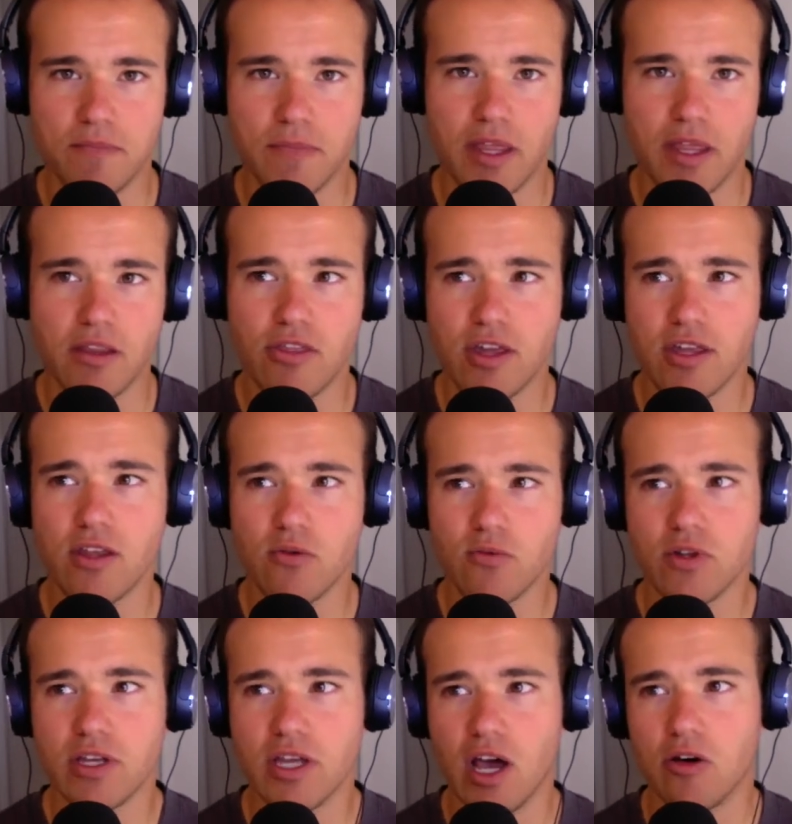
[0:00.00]
And the thing that
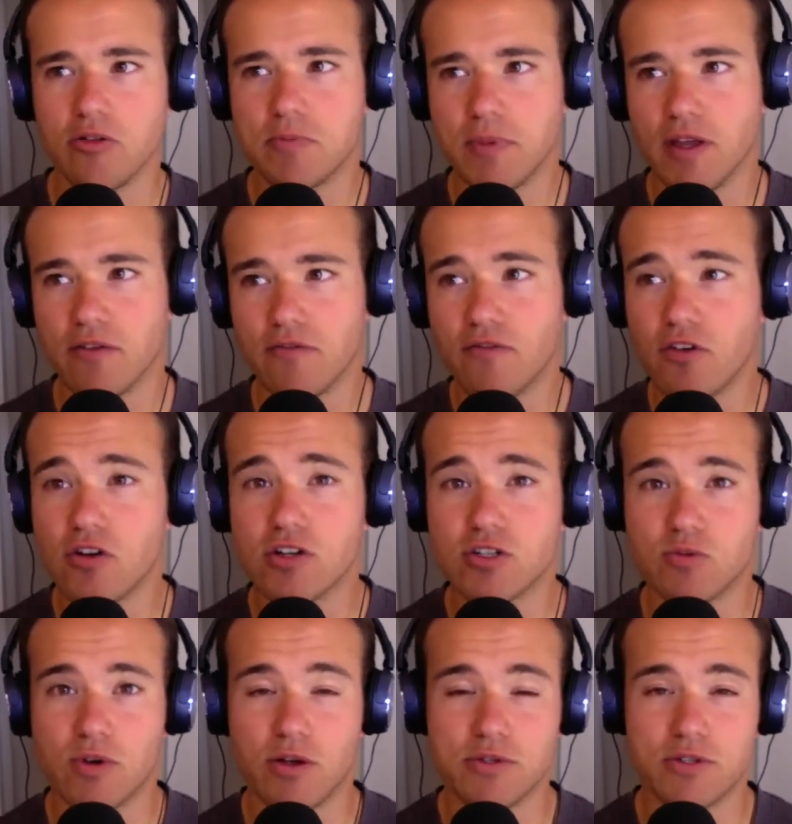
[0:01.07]
really helped me at first
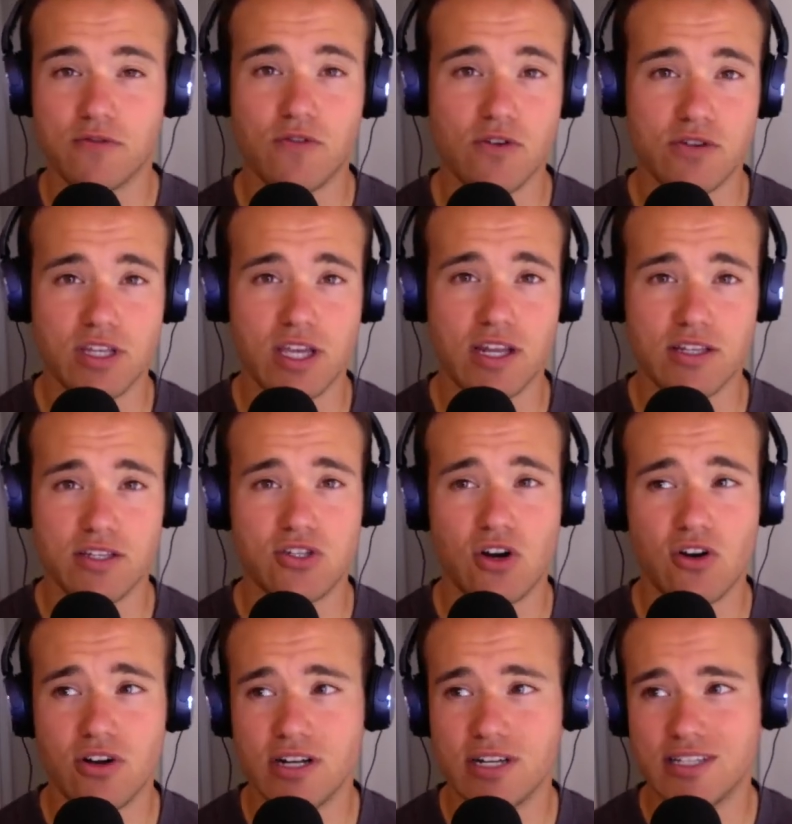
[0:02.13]
when I was first getting
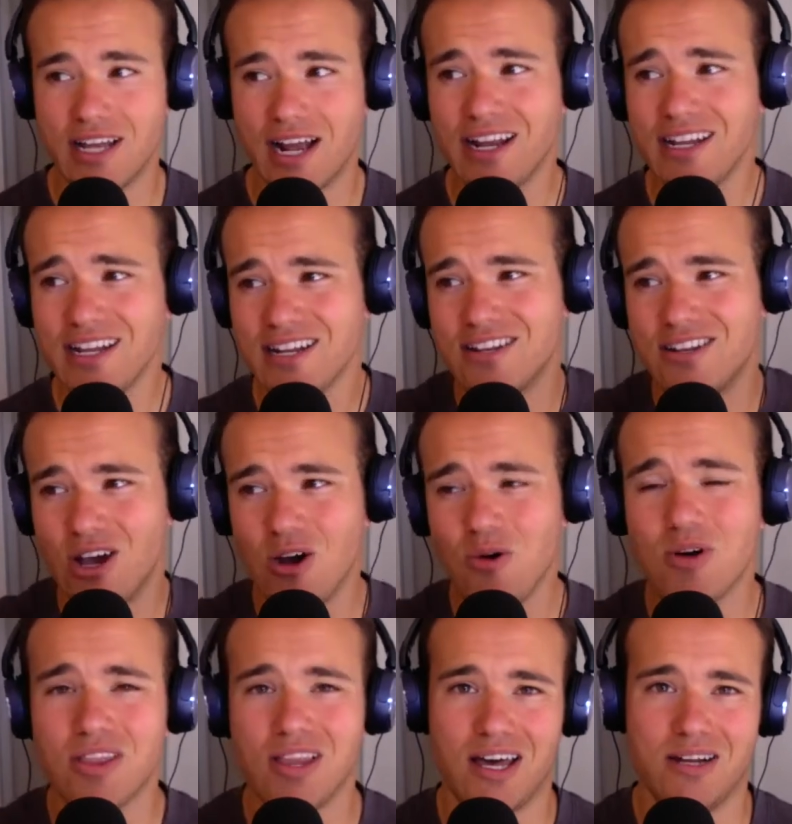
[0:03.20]
started is that I didn't know
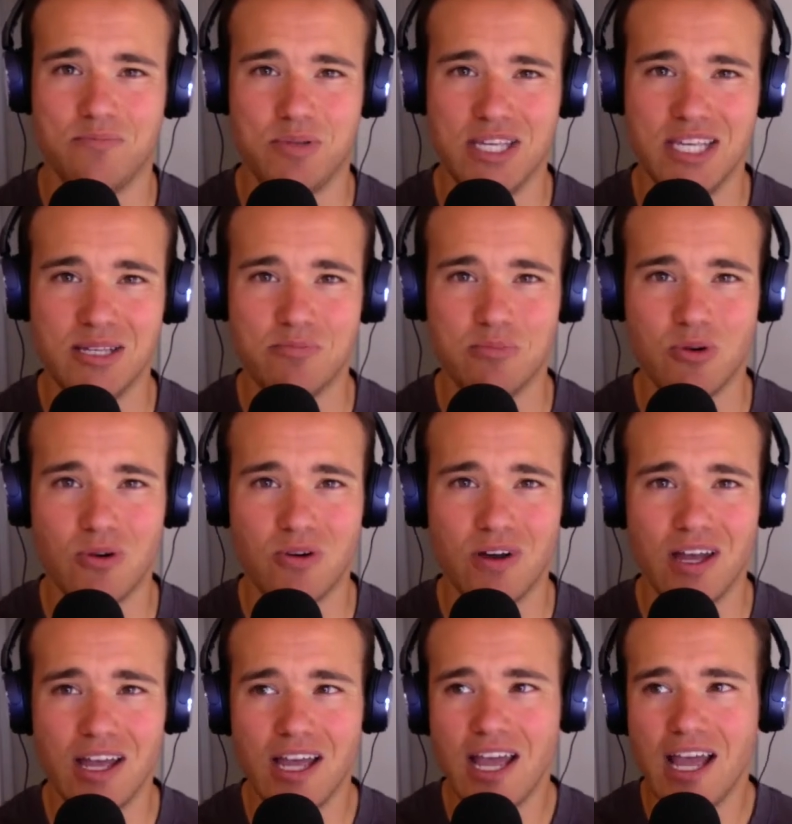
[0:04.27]
a lot of people.
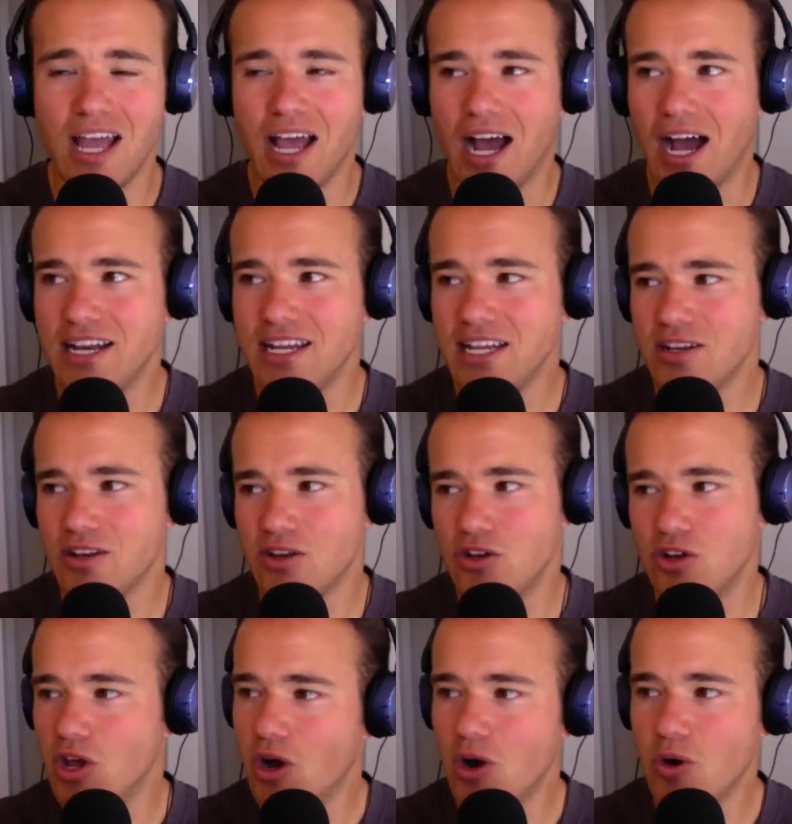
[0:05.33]
I didn't
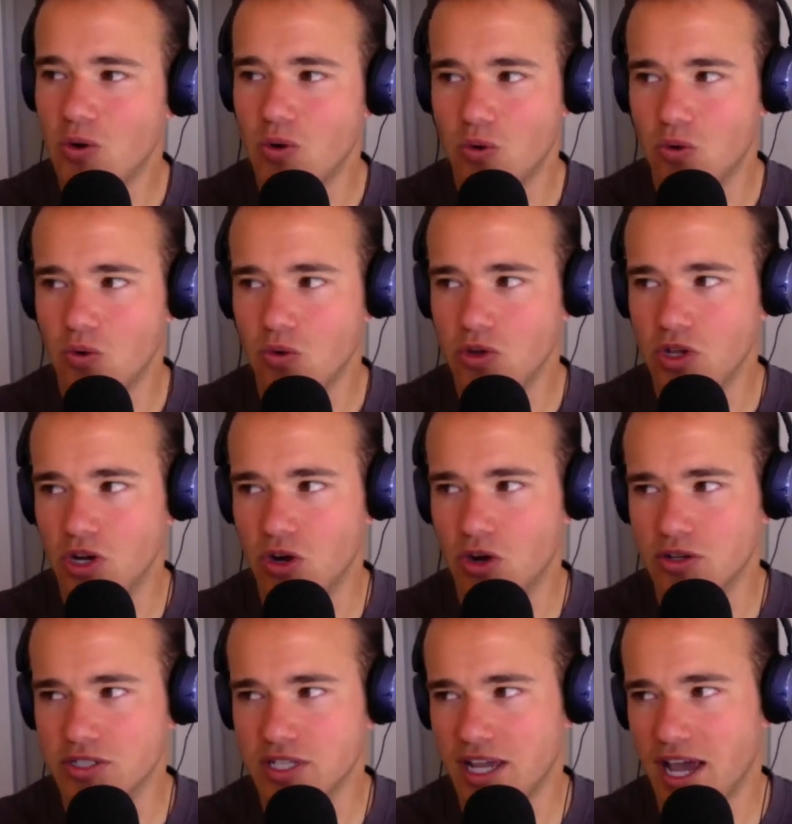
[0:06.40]
know, I
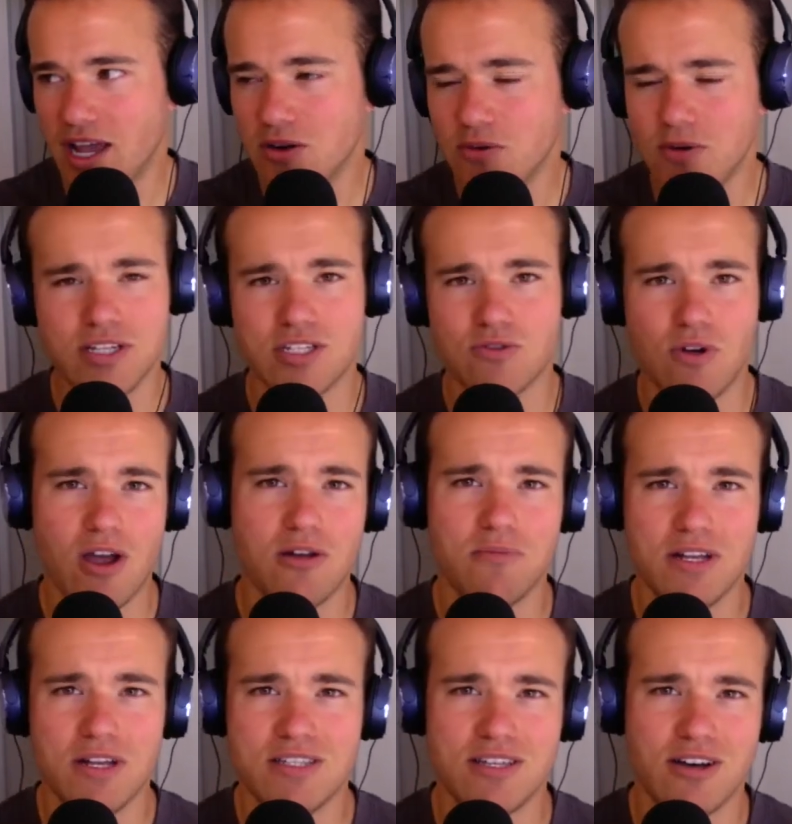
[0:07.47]
was like, how do I surround
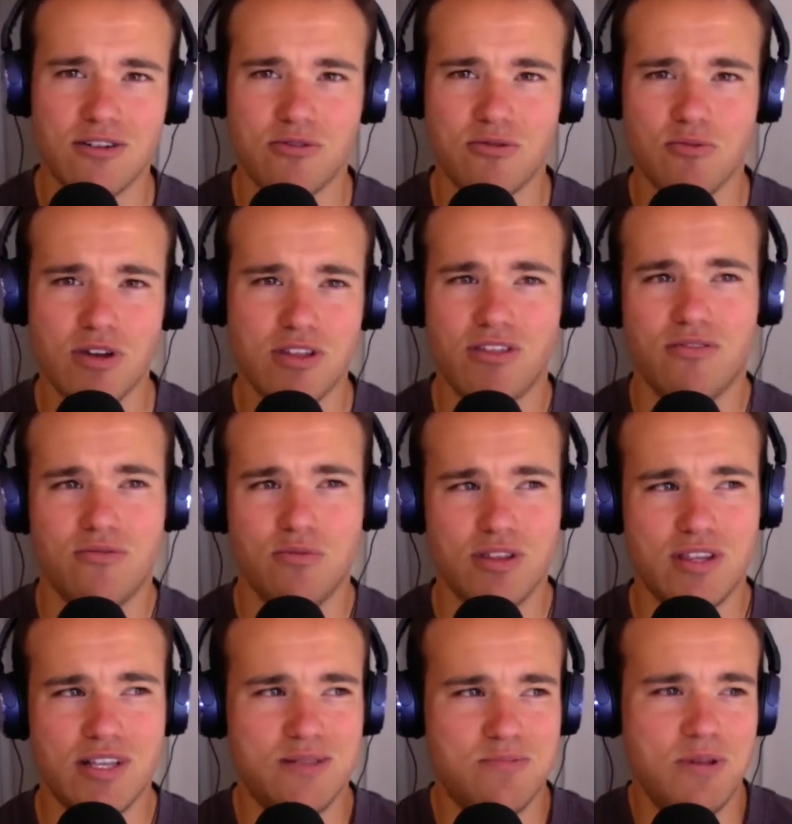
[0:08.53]
myself with
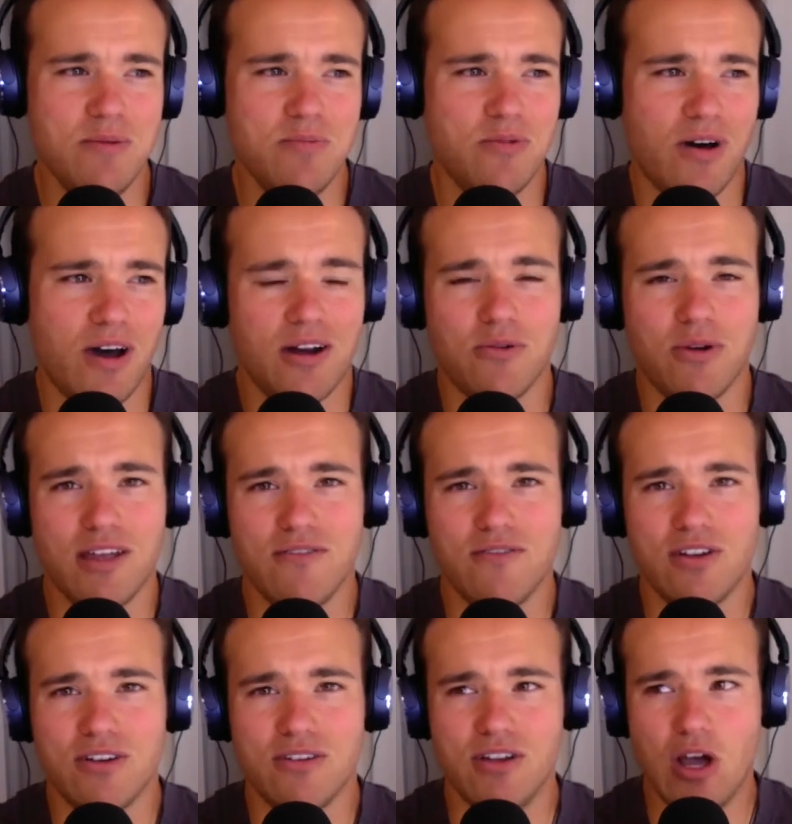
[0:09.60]
these people? How do I
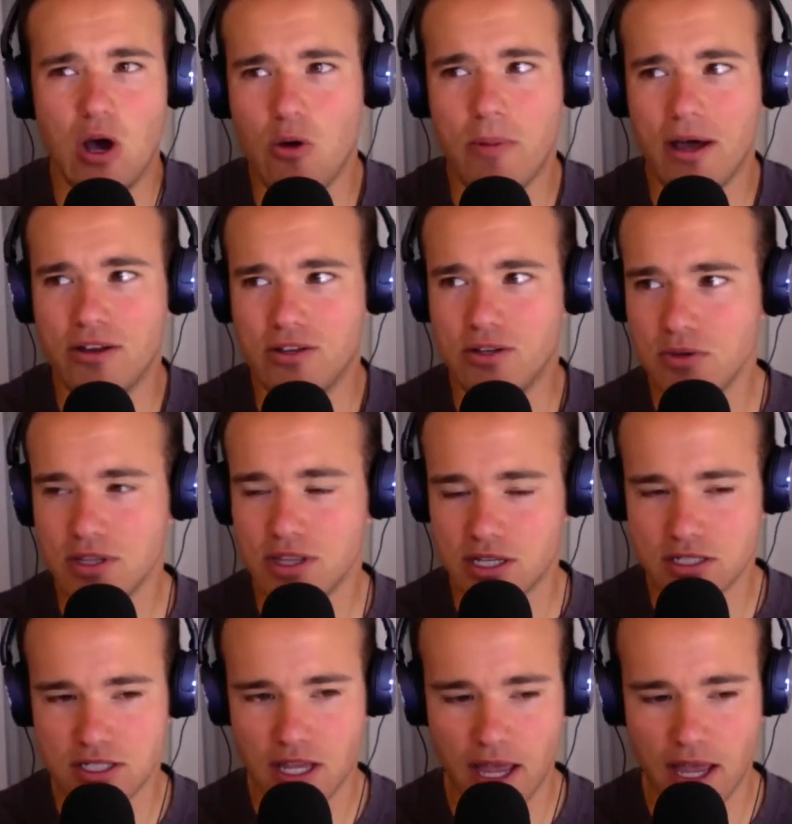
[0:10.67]
even go about doing this?